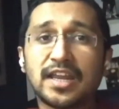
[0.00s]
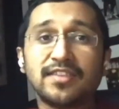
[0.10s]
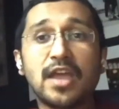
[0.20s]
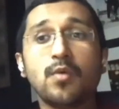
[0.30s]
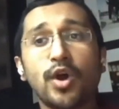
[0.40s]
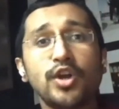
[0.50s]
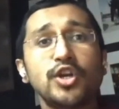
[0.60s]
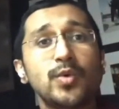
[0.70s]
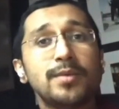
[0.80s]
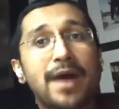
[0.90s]
They want to do
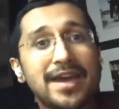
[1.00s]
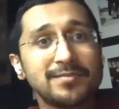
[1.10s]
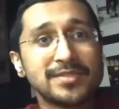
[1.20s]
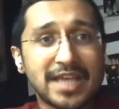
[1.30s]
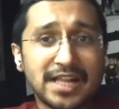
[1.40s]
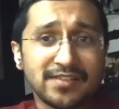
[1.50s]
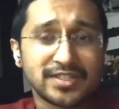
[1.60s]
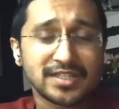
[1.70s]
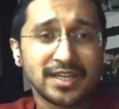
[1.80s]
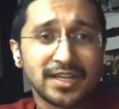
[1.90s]
it by themselves,
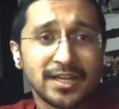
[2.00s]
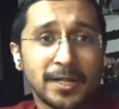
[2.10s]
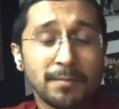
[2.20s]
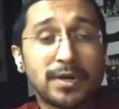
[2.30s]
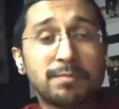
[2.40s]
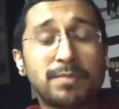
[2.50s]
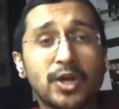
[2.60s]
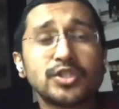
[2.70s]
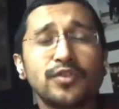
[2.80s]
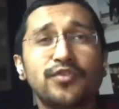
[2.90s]
but because
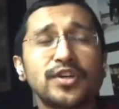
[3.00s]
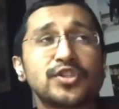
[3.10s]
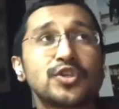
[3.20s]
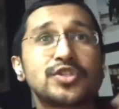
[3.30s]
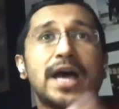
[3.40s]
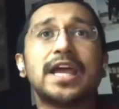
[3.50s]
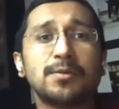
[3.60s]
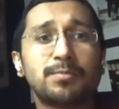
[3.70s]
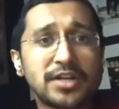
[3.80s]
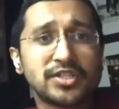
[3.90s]
of a societal
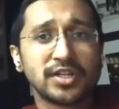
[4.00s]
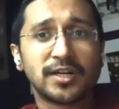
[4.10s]
pressure,